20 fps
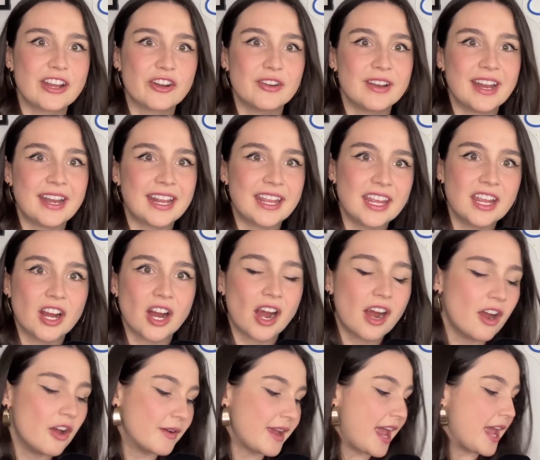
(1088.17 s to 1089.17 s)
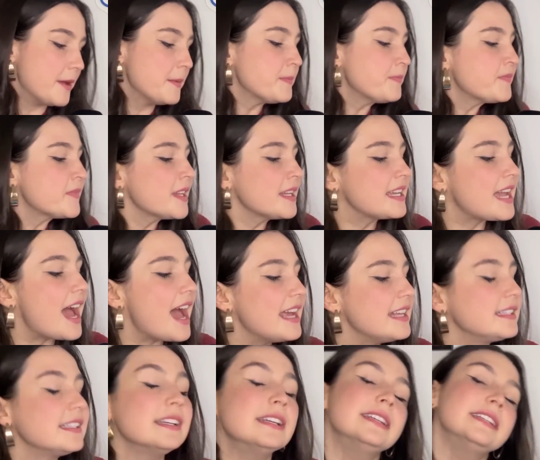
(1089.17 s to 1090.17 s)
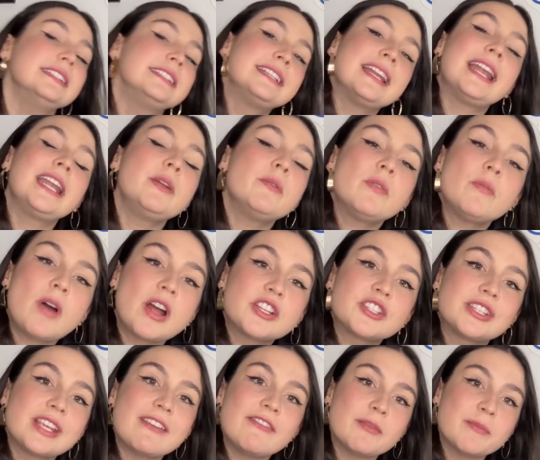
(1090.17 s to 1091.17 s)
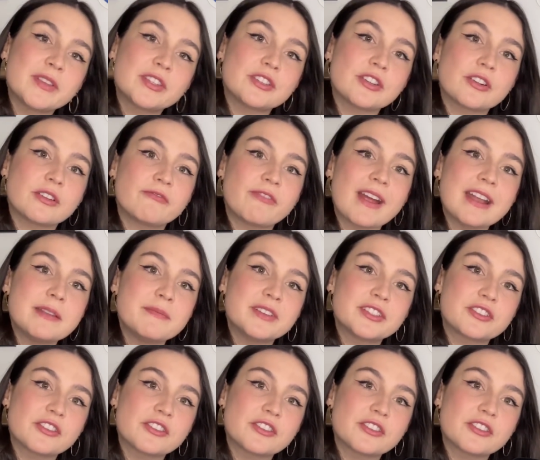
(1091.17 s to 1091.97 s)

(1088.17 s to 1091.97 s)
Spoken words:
heard it here. Okay. Guys, did anyone watch Finding Mr.